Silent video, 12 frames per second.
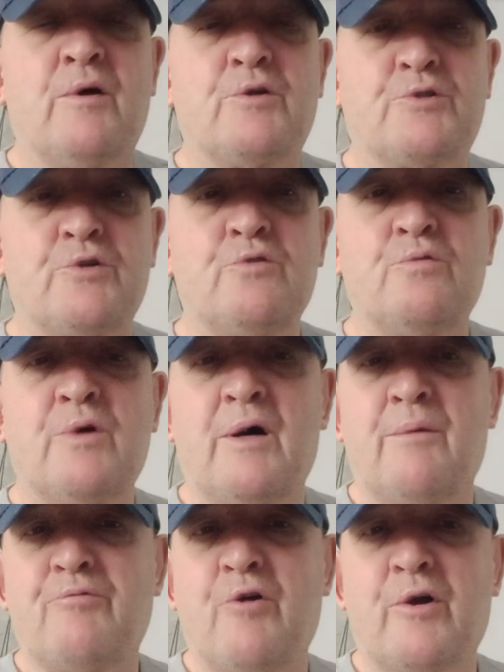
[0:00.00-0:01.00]

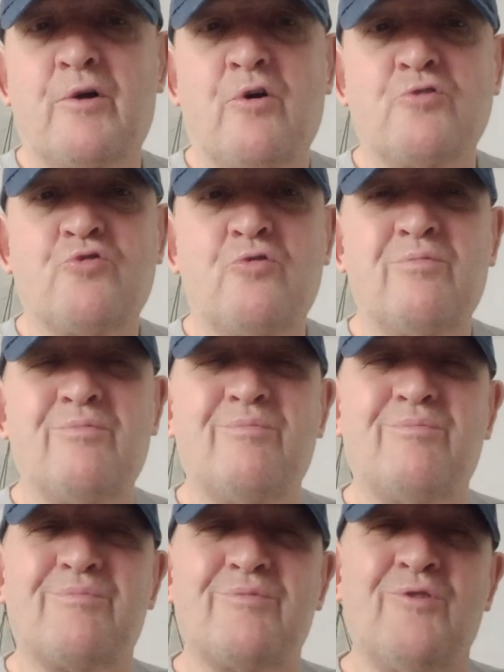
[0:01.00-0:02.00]
Brian Cottrell."
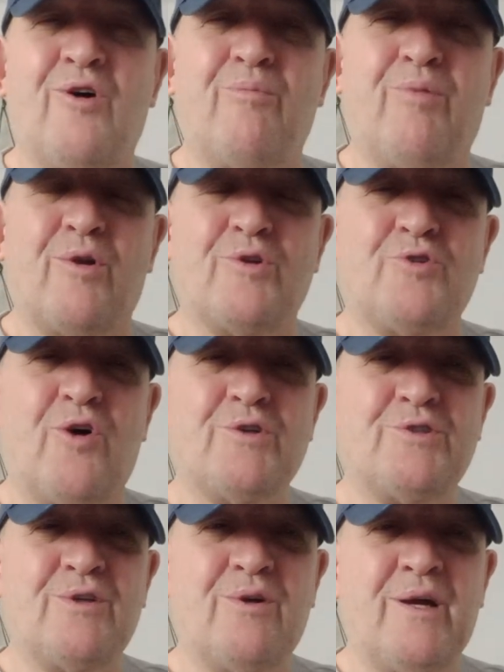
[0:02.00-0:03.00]
Not
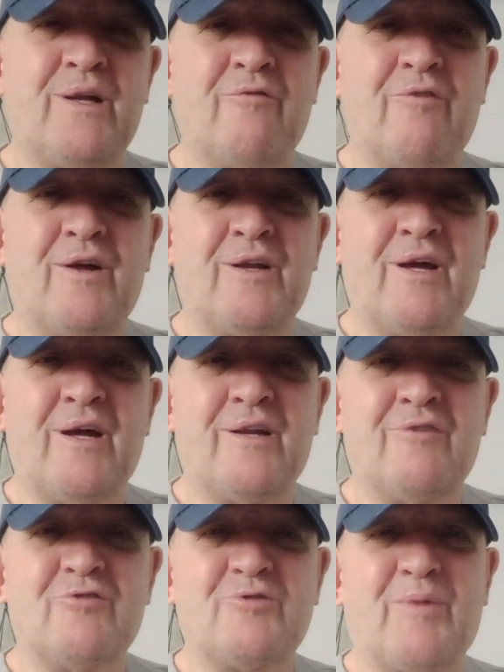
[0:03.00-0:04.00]
apologising in
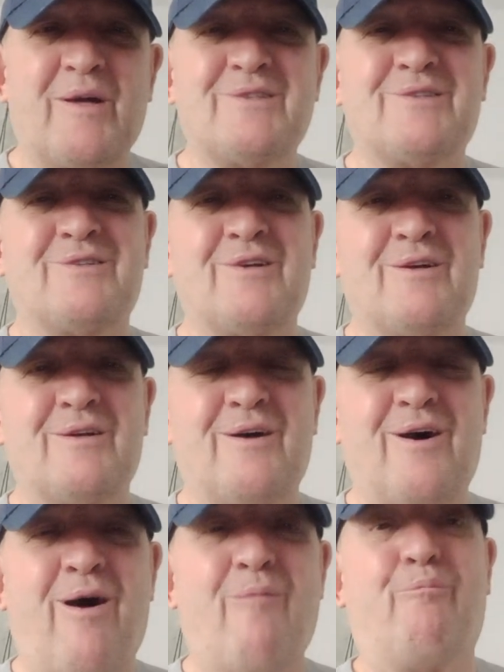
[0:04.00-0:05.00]
the respects that
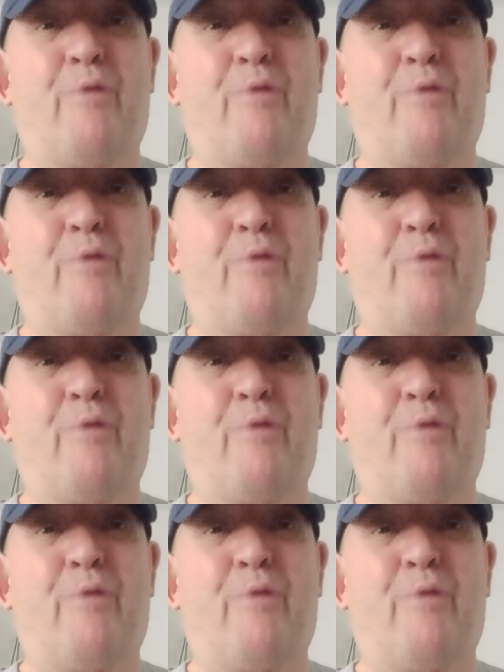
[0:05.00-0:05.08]
I'm